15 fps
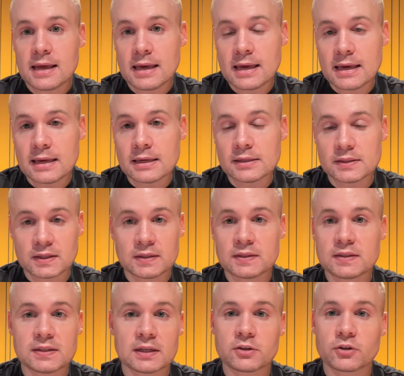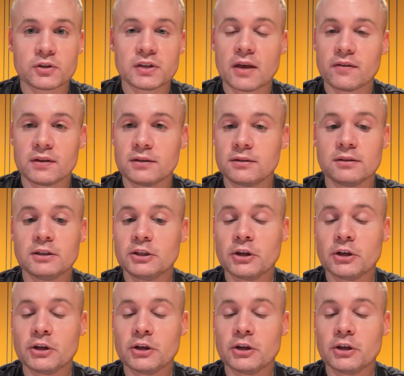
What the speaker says: A's in 6 or 7,